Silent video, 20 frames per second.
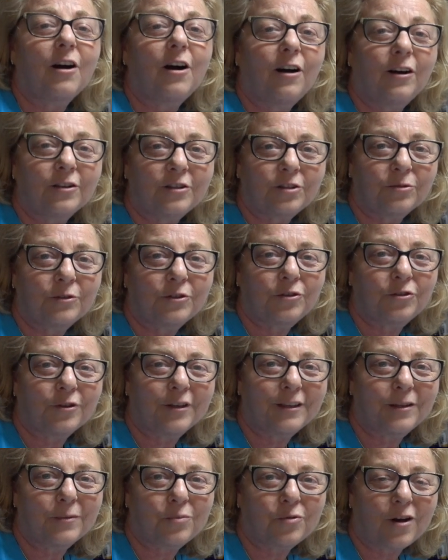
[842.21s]
also
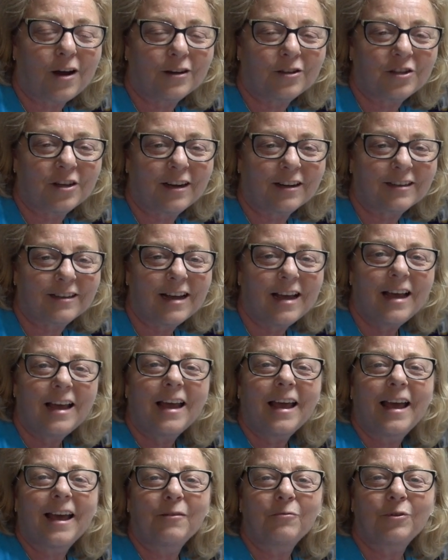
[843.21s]
enjoyed the project,
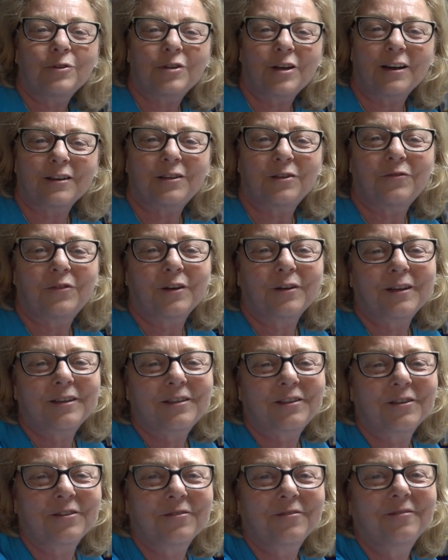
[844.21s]
and we'll talk to you very
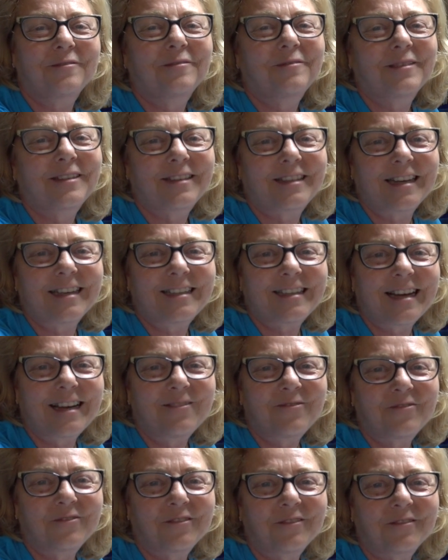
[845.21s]
soon. Stay safe.